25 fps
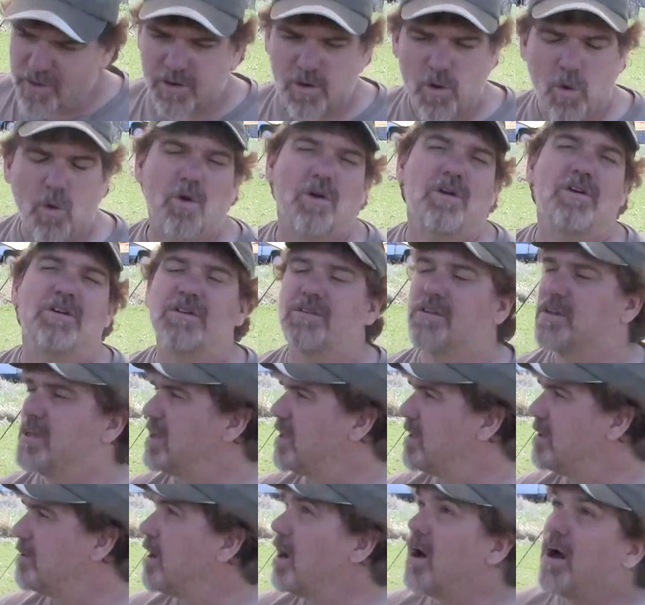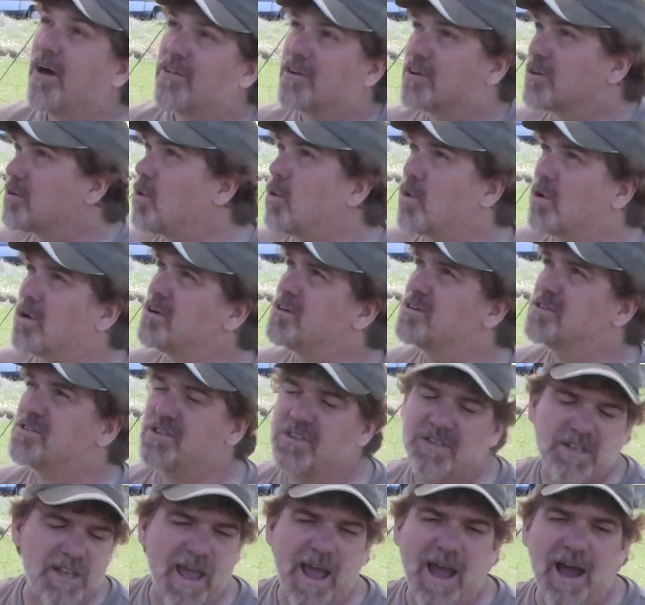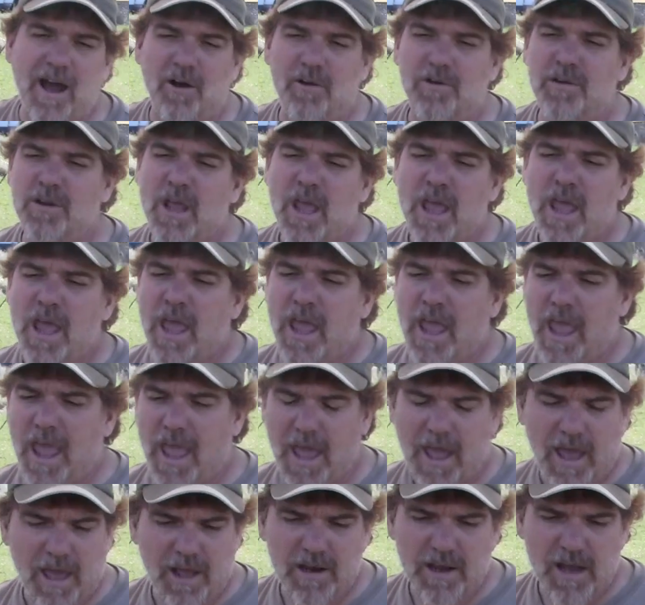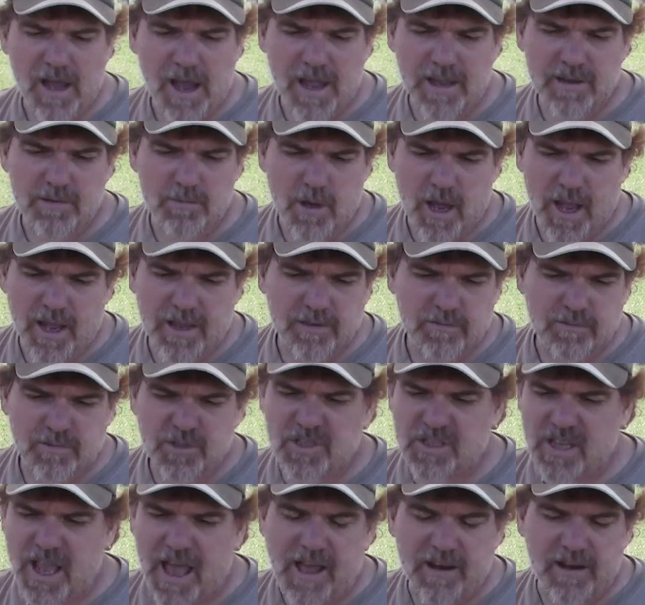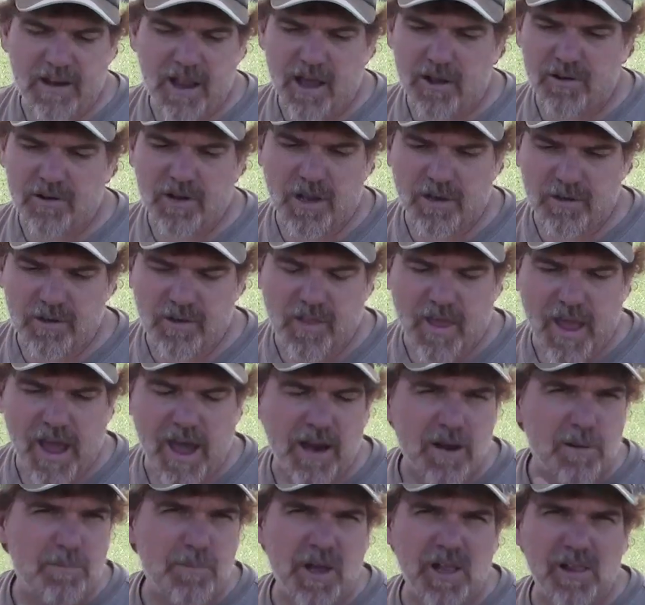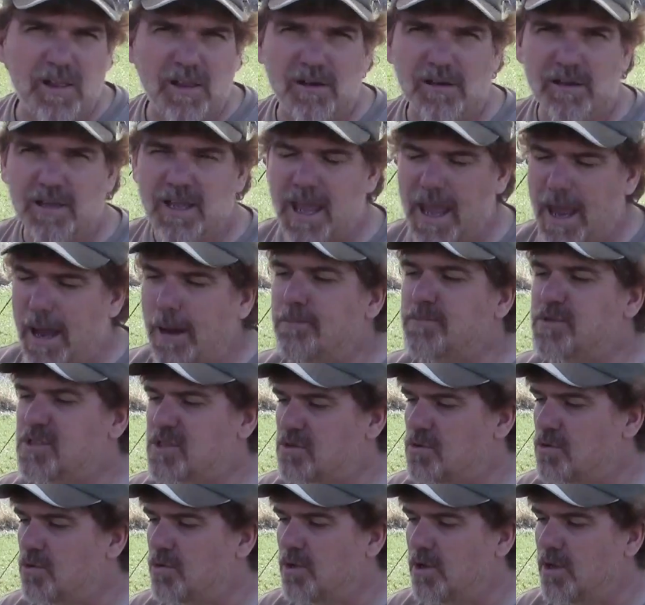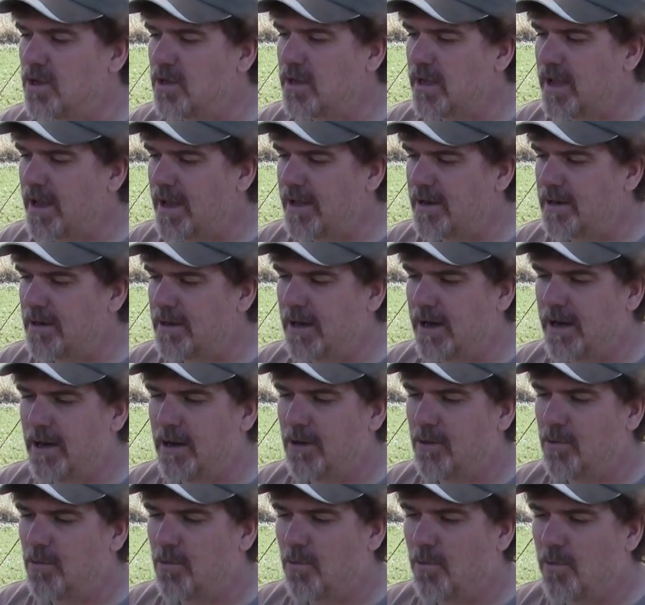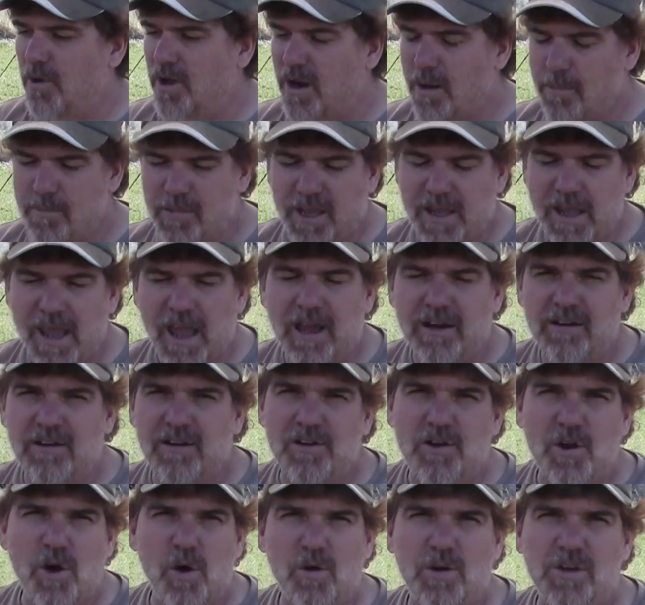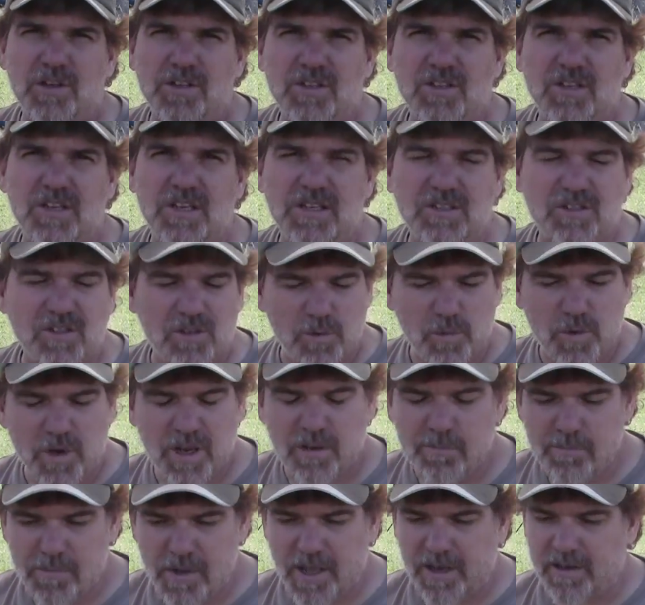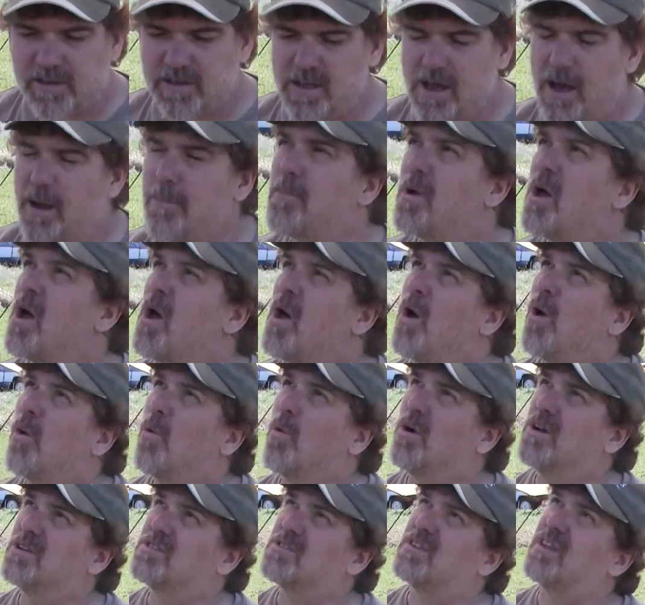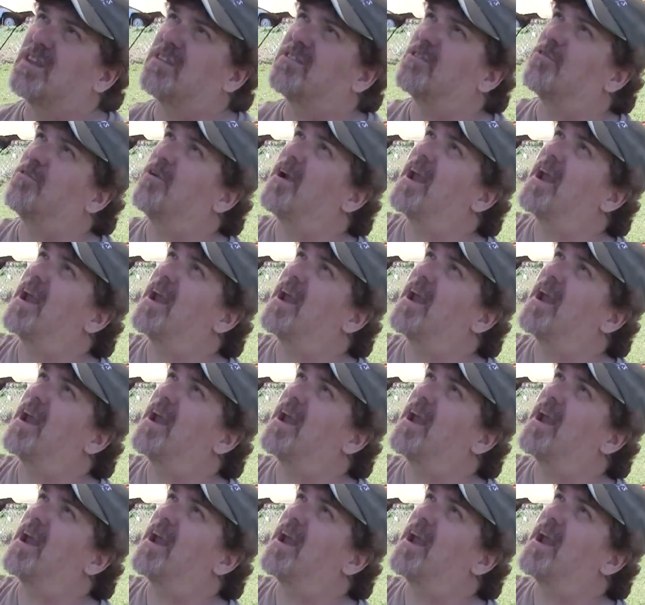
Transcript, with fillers: the other corners down, and I sat down under that on my little camp stool, and what I began to notice as the wind picked up was that the